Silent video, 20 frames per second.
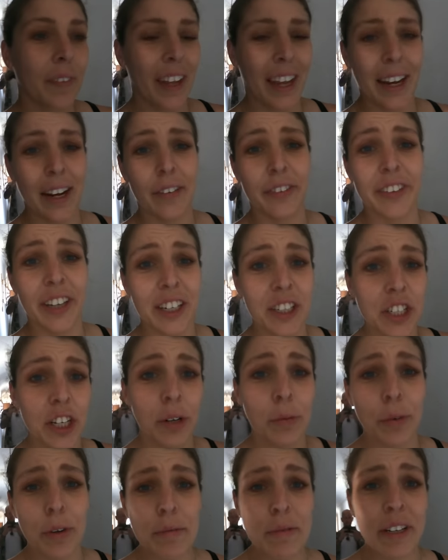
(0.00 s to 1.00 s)
kind of
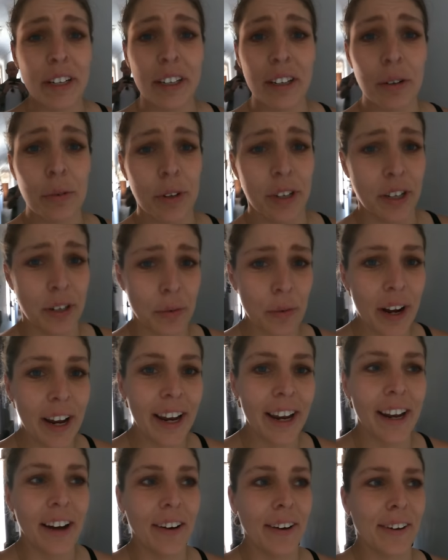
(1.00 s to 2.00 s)
touching women in a weird
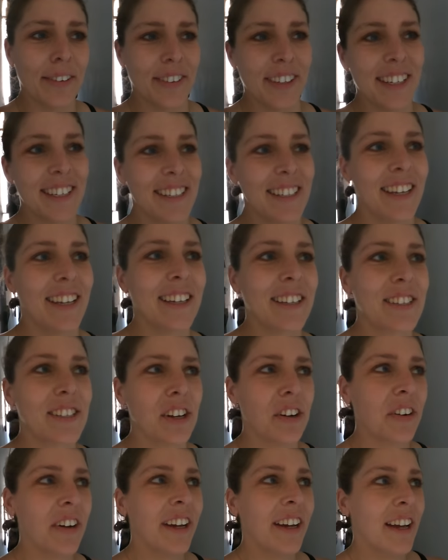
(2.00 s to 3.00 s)
way, all of these things.
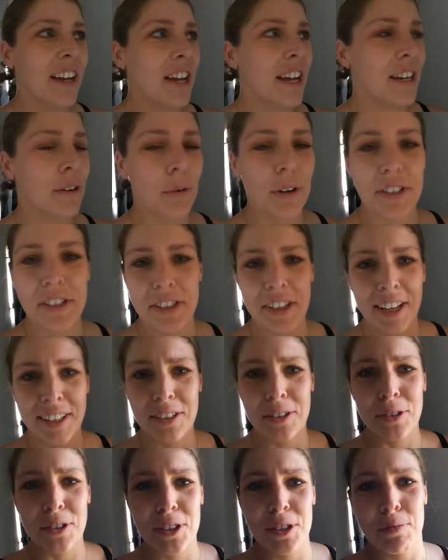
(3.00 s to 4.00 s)
So it was
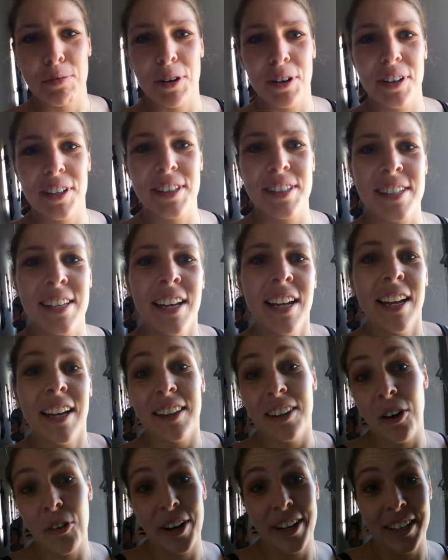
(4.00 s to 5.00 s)
not good spirits.
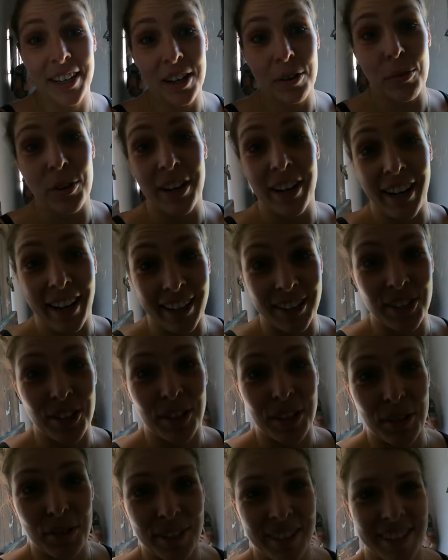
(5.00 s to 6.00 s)
No idea what it
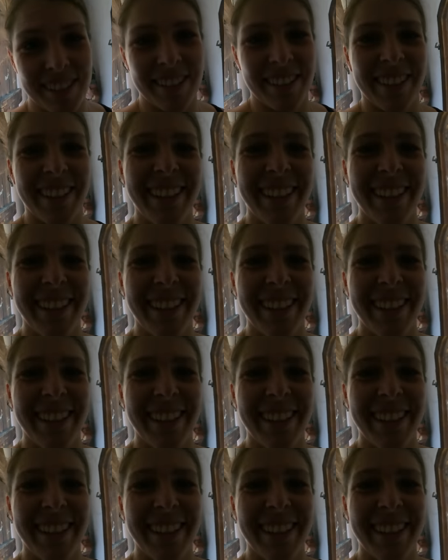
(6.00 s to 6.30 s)
actually was, though.